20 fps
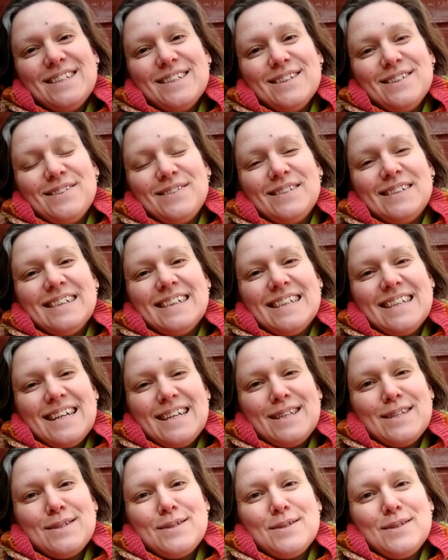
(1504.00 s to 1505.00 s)

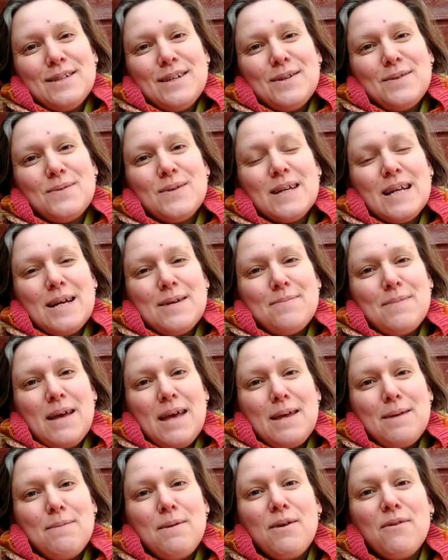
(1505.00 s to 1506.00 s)
that's what I'm
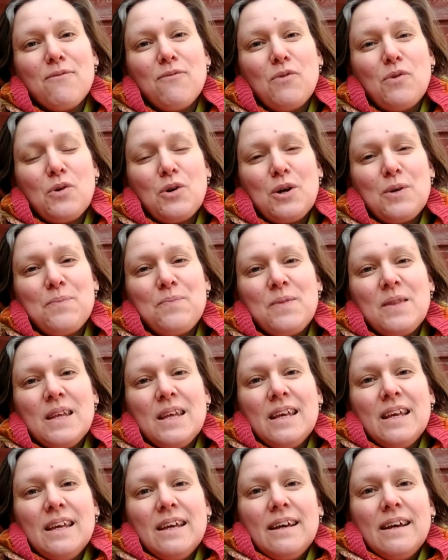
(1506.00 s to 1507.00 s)
aiming for.
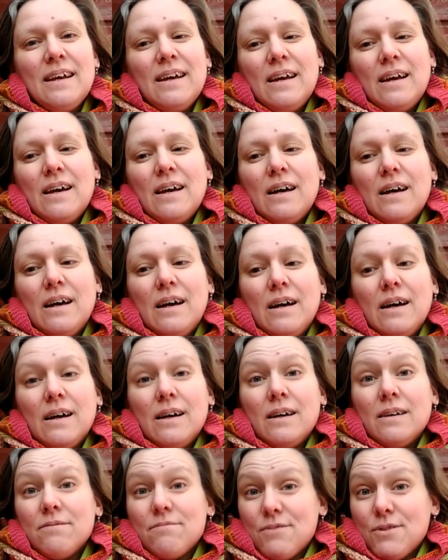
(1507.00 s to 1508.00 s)

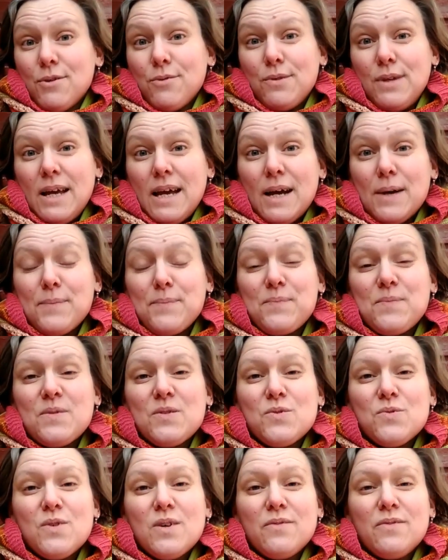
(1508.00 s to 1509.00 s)
So yeah,
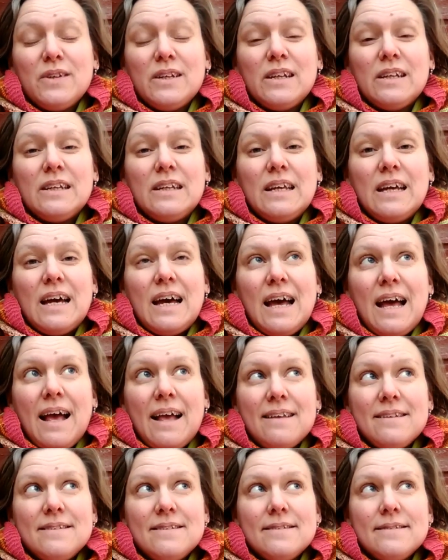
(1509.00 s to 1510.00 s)
Sukka Finlandia
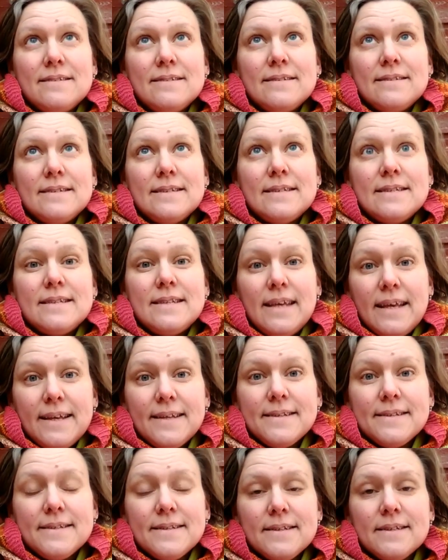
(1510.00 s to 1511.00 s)
has
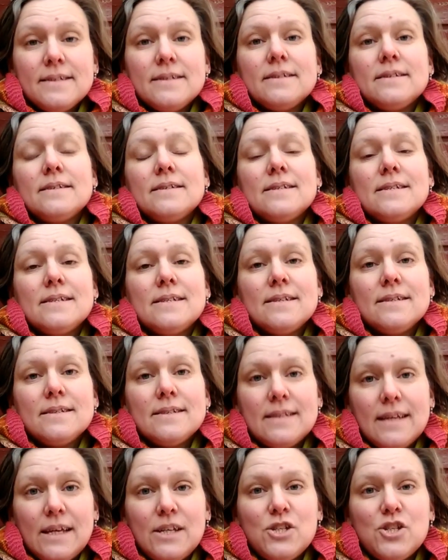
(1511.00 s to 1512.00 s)
6
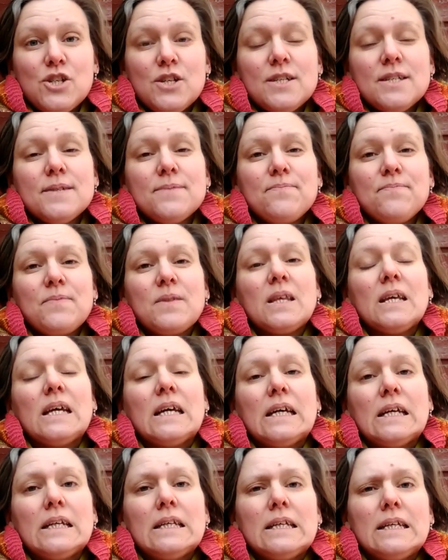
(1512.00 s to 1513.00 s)
stages,
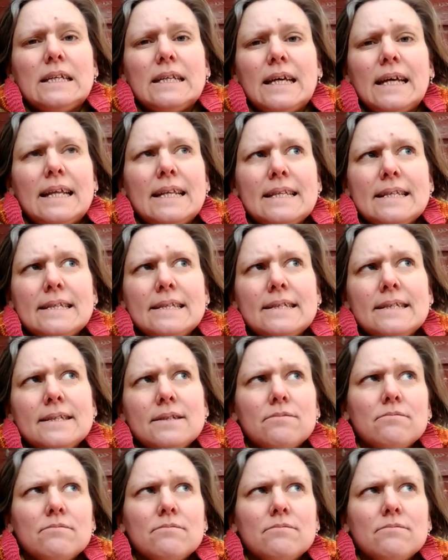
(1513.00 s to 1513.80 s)
and it ends